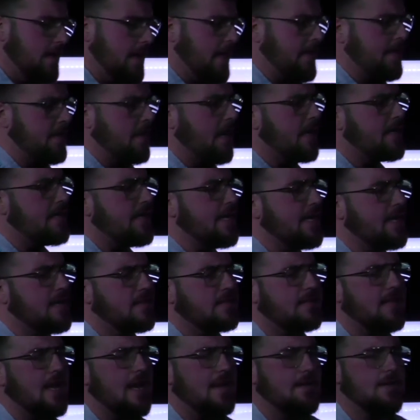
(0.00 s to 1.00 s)
And the idea
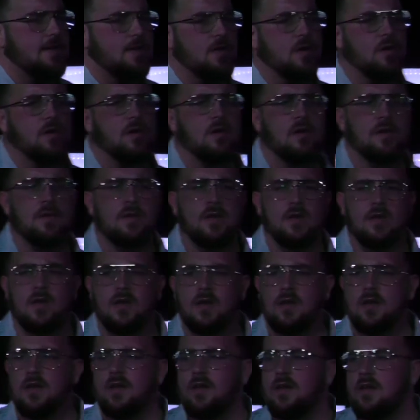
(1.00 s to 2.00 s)
is that, you know,
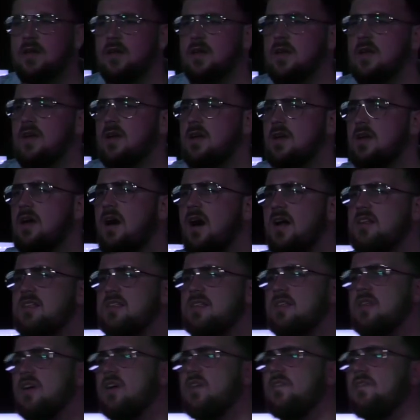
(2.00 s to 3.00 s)

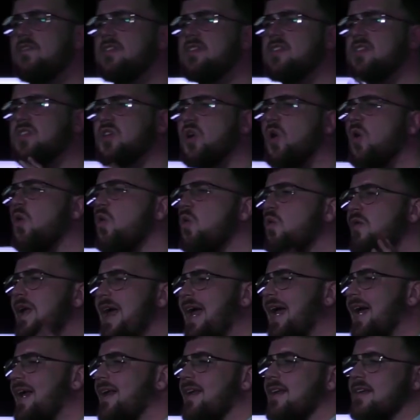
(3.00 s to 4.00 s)
God's love is so
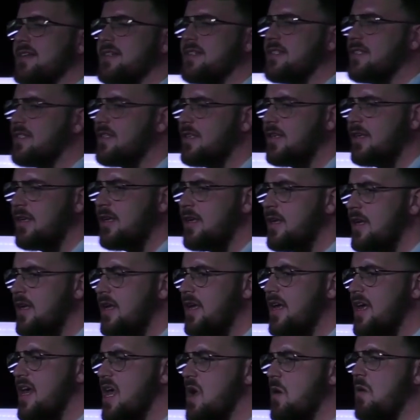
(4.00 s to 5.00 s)
reckless,
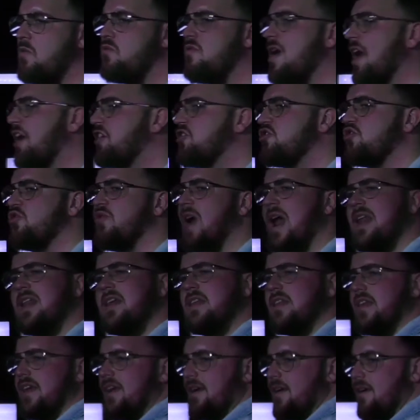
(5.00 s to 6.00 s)
it would wreck through
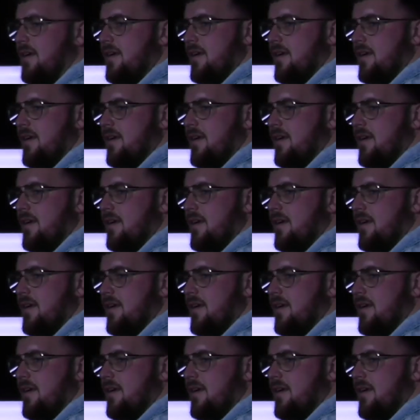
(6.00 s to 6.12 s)
anything.